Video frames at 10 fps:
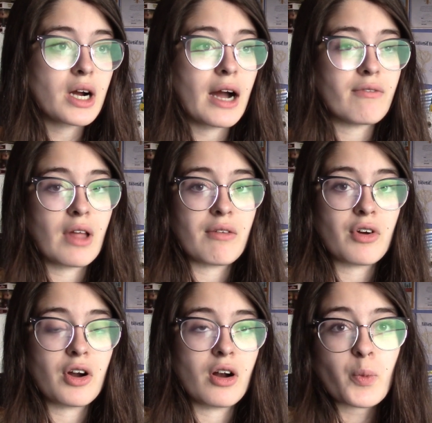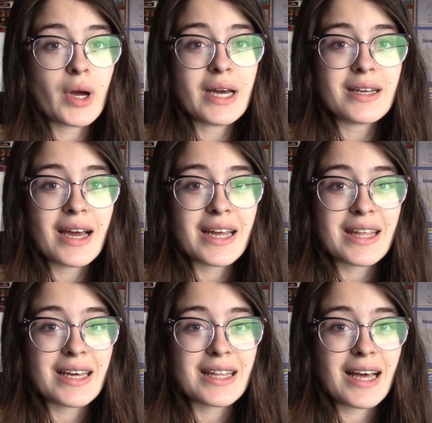I've never written
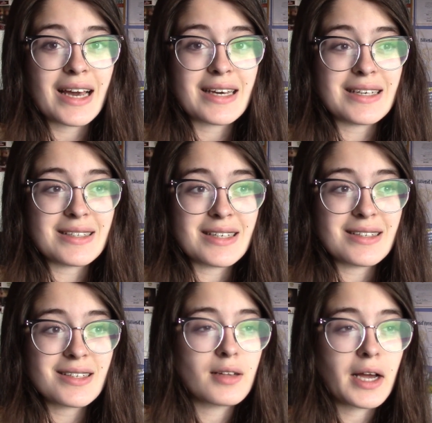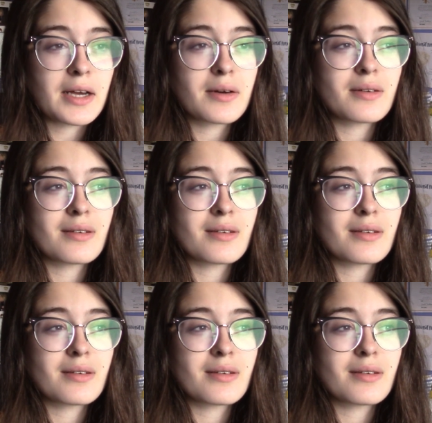anything that isn't like